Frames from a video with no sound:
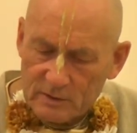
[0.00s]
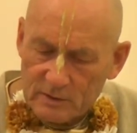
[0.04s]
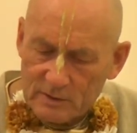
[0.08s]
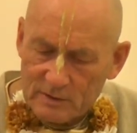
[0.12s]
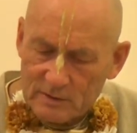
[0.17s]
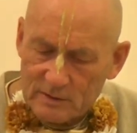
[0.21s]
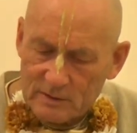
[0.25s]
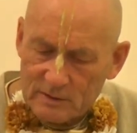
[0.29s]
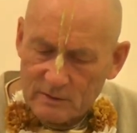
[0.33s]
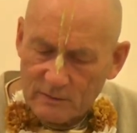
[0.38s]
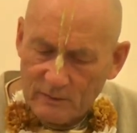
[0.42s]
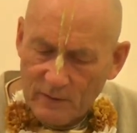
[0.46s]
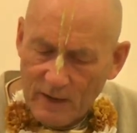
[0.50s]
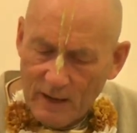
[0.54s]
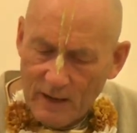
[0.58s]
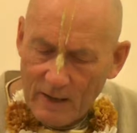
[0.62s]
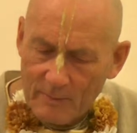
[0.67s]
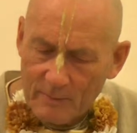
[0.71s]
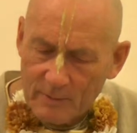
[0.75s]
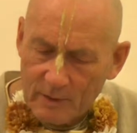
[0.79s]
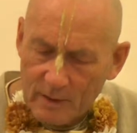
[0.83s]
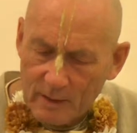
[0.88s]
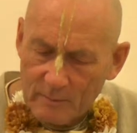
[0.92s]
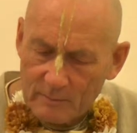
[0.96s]
just as
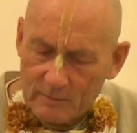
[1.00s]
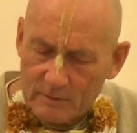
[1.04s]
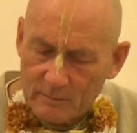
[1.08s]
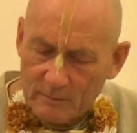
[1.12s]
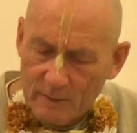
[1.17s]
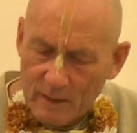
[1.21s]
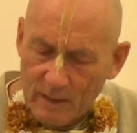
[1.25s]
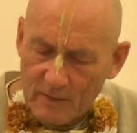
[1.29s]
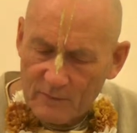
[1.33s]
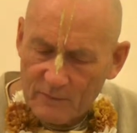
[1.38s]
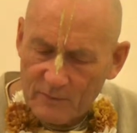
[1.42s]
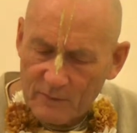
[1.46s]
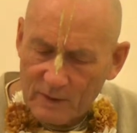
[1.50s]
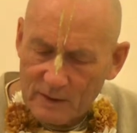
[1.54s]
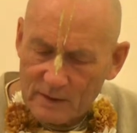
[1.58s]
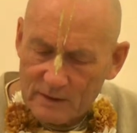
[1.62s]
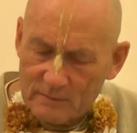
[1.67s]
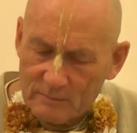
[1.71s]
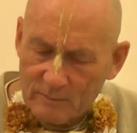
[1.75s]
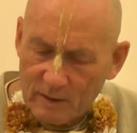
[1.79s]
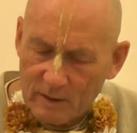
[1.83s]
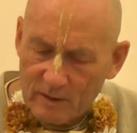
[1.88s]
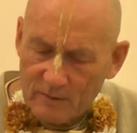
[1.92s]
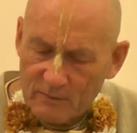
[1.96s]
fire becomes
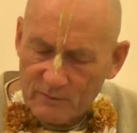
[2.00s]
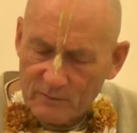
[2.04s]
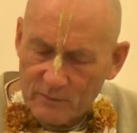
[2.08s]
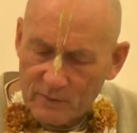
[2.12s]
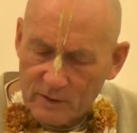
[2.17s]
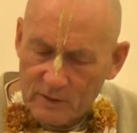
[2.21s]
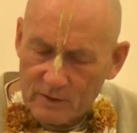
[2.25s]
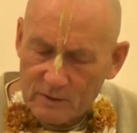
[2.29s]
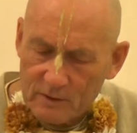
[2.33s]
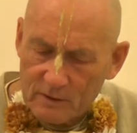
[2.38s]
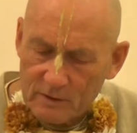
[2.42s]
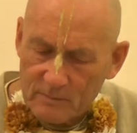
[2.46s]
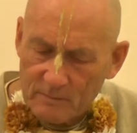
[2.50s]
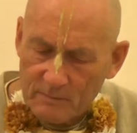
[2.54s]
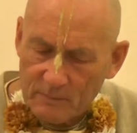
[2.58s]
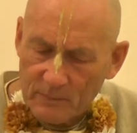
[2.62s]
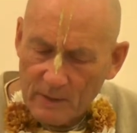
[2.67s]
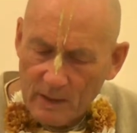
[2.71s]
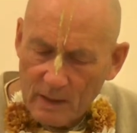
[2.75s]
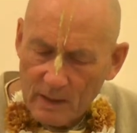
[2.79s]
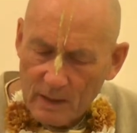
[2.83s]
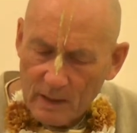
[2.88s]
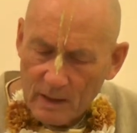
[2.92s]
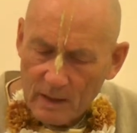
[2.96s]
manifest by the friction
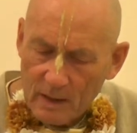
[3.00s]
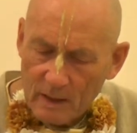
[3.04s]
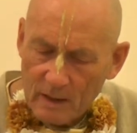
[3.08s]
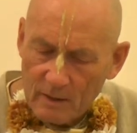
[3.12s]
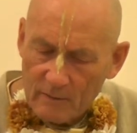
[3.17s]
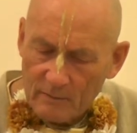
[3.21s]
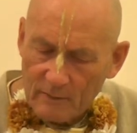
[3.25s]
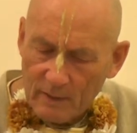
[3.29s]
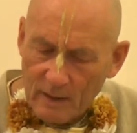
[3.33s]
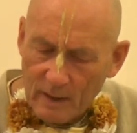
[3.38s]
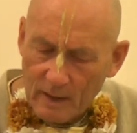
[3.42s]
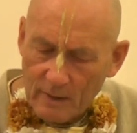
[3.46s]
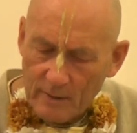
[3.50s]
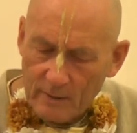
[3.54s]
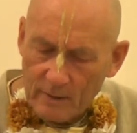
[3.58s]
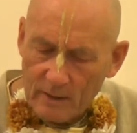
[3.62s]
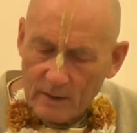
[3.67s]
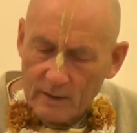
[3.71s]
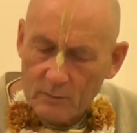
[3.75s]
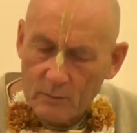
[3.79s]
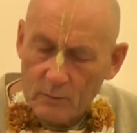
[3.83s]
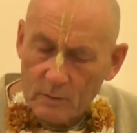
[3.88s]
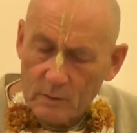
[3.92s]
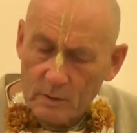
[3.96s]
of
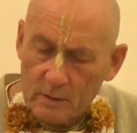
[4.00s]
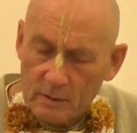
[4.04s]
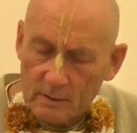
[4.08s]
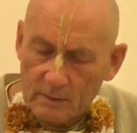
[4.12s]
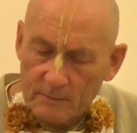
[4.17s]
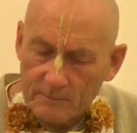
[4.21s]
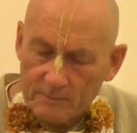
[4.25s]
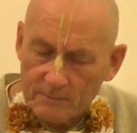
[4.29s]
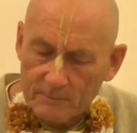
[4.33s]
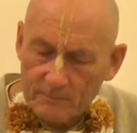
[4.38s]
arani wood.